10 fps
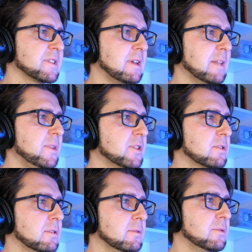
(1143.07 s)
Uh, let me
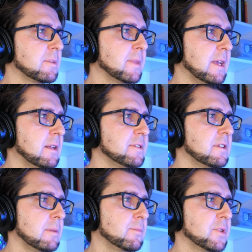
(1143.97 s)
so do something else
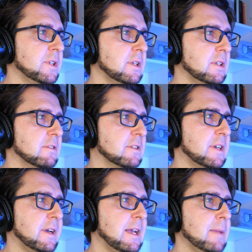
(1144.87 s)
here. I'm printing the
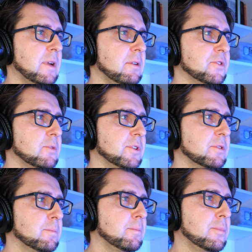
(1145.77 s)
time. I also want
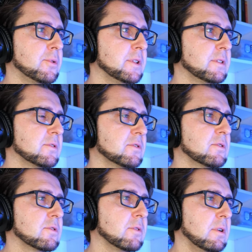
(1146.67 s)
to print the
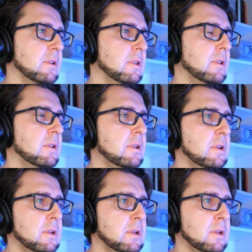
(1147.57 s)
scroll.
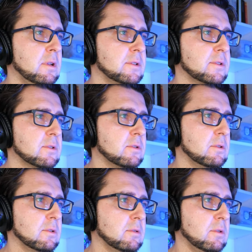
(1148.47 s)

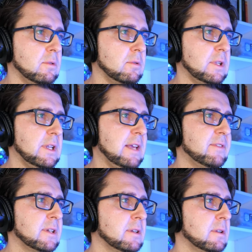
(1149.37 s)
So
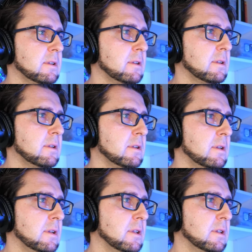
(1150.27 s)
11,
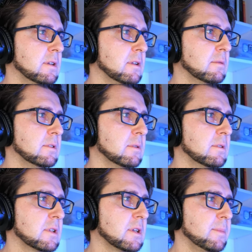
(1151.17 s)
and then I'm gonna
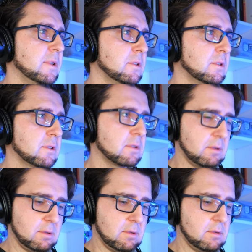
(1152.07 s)
type in
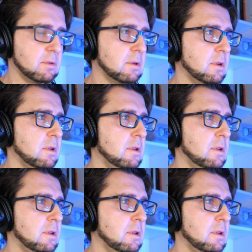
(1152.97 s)
scroll.